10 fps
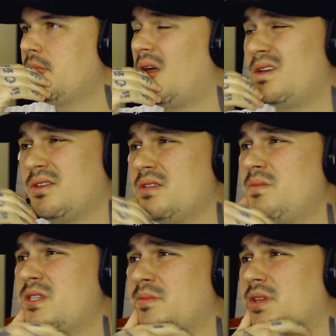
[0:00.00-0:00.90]
Also, this
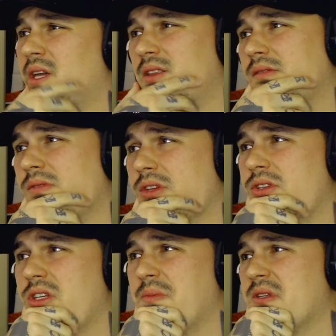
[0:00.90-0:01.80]
must have been like the
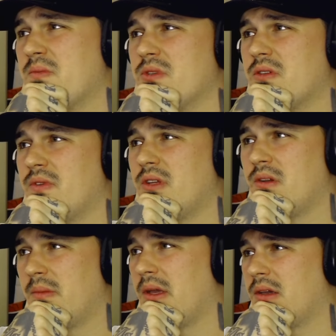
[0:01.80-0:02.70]
cheapest music video
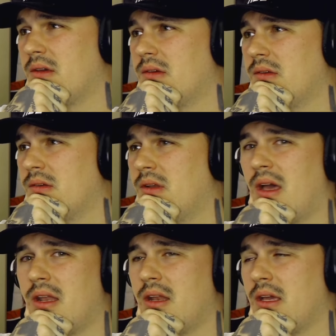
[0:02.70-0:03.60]
to make. Not
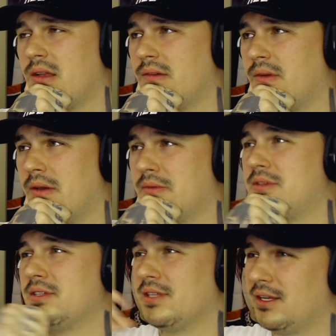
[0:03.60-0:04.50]
in a negative way. This
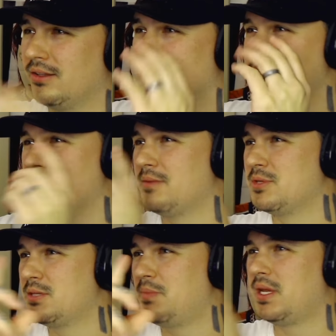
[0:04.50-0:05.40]
is literally just them
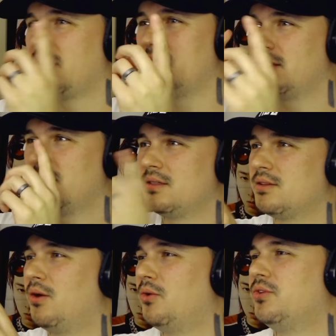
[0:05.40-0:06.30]
spinning this
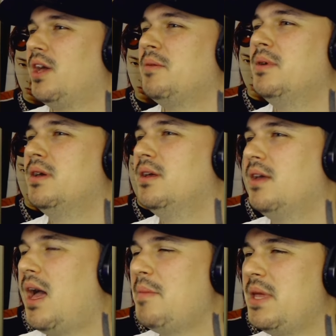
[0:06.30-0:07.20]
the whole time.
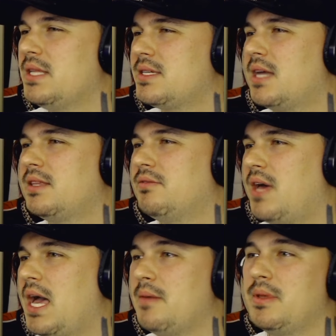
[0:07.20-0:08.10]
I mean, it's got the
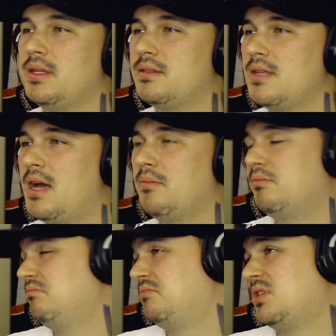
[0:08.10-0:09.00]
vibe and it's not,
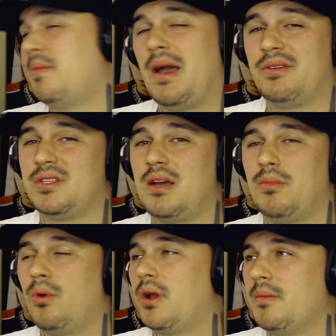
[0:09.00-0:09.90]
somehow it's not
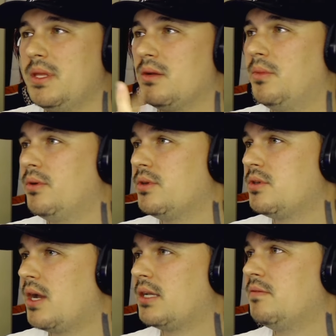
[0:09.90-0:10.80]
boring. I mean, they're both
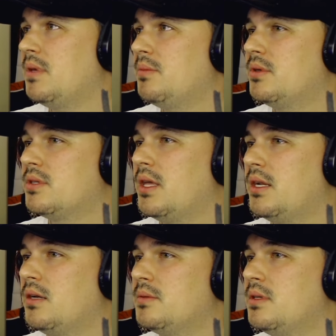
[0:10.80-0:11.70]
attractive people, so that helps.